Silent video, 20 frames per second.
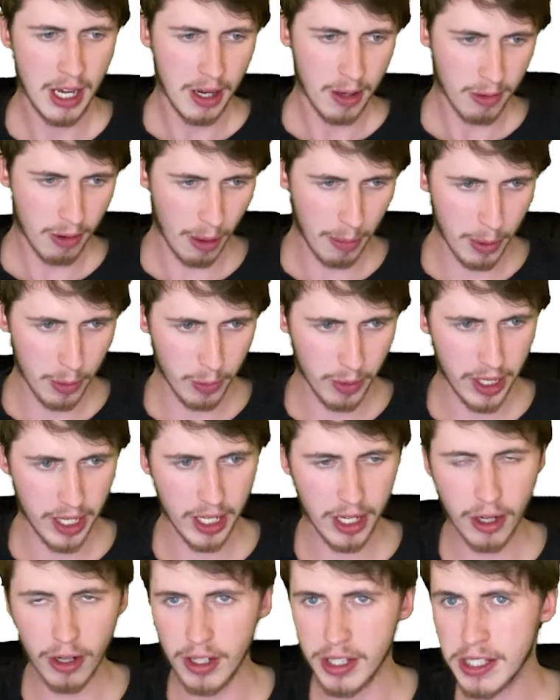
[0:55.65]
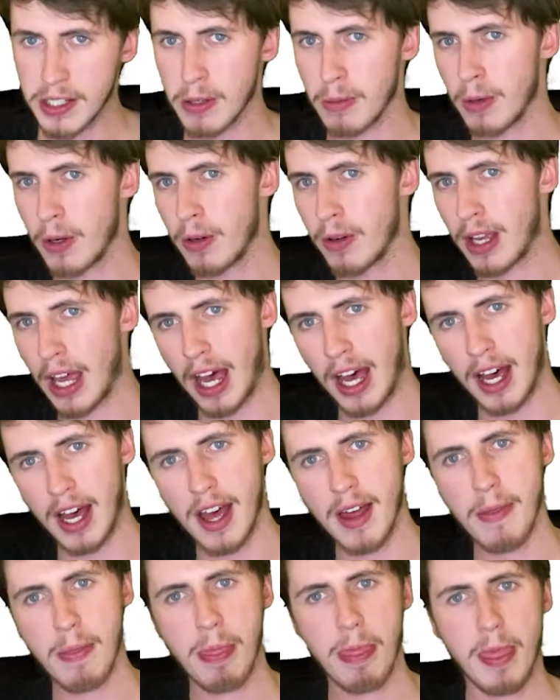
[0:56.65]
Robert Whittaker and Ciryl
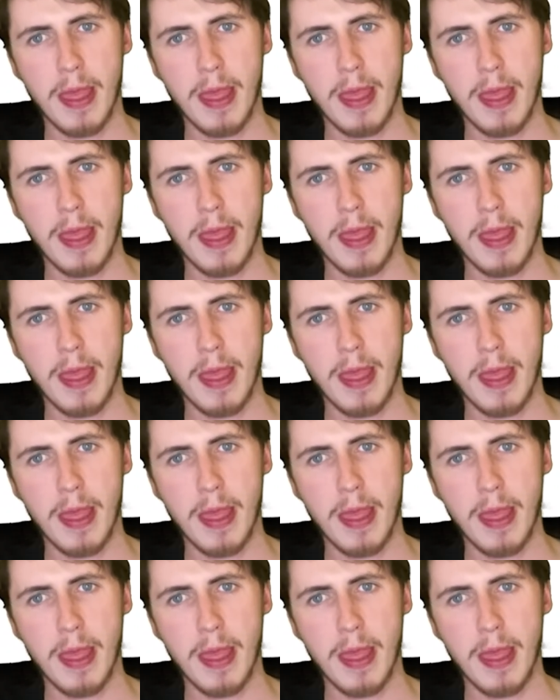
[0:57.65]
Gane.